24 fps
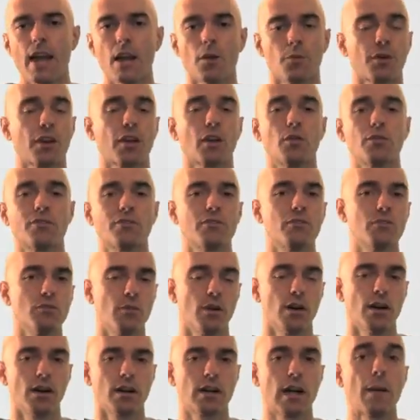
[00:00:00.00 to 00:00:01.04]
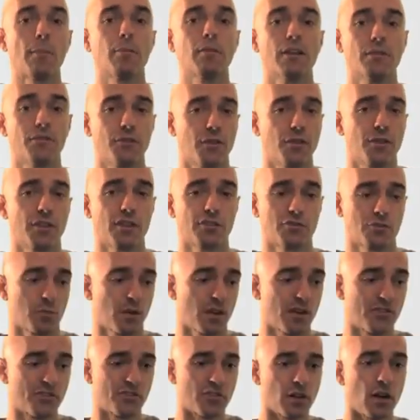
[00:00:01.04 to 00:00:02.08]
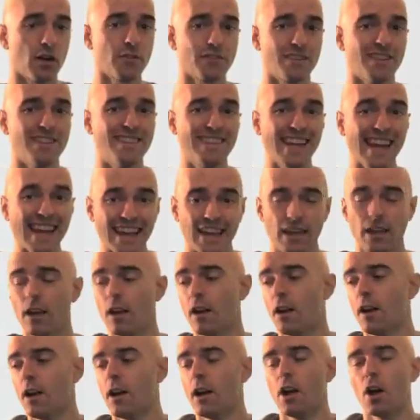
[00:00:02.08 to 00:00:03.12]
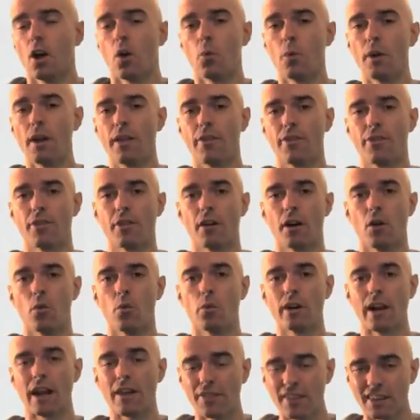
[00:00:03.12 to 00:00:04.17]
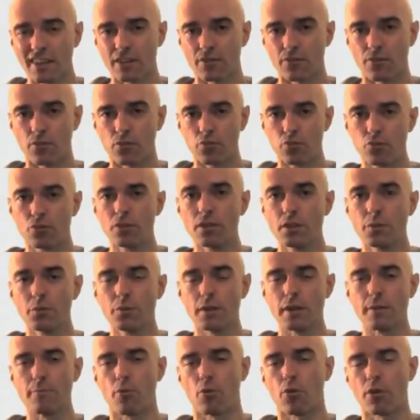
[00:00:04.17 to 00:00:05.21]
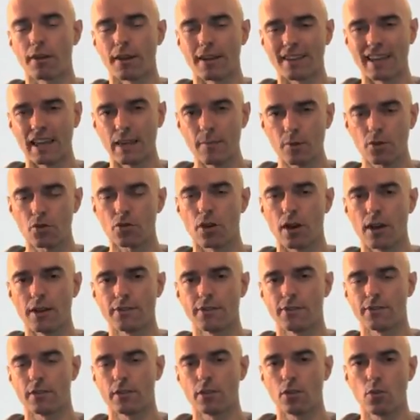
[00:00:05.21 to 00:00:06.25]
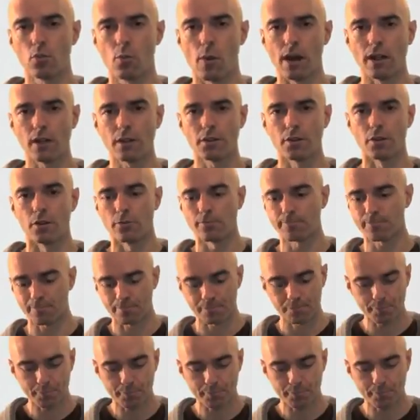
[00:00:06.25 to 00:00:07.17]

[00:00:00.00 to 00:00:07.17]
and we're going to go to a couple different things. So we're going to start off today with what I think is really, really important. I came across this a little while ago,